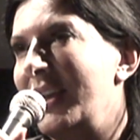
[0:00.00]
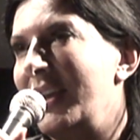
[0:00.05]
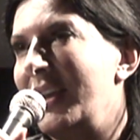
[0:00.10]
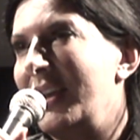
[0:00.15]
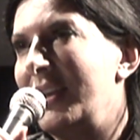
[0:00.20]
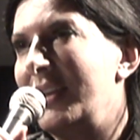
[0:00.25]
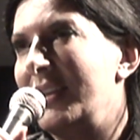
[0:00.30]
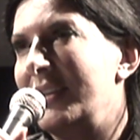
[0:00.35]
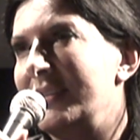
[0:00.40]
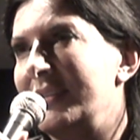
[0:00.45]

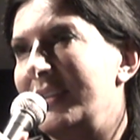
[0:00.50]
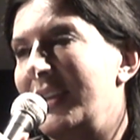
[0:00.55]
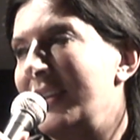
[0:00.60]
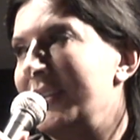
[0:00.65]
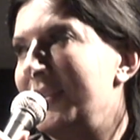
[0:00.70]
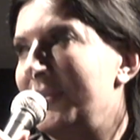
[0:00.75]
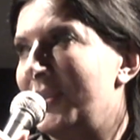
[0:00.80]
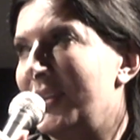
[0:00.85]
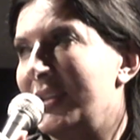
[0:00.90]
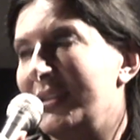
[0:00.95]
And
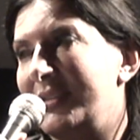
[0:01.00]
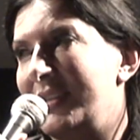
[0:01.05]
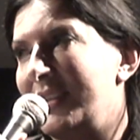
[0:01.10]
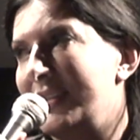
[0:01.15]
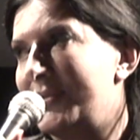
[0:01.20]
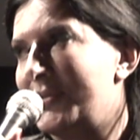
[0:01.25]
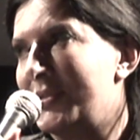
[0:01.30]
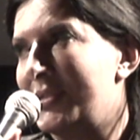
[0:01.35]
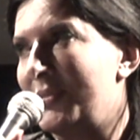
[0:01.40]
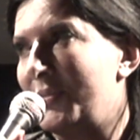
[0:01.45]
anyway,
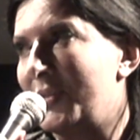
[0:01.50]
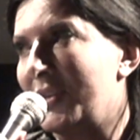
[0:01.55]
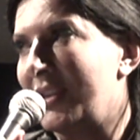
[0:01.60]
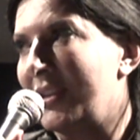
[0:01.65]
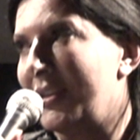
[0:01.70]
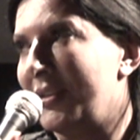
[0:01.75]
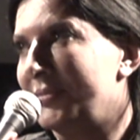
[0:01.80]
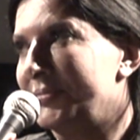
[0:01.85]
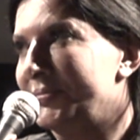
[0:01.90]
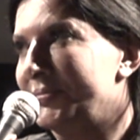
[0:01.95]
that was the beginning.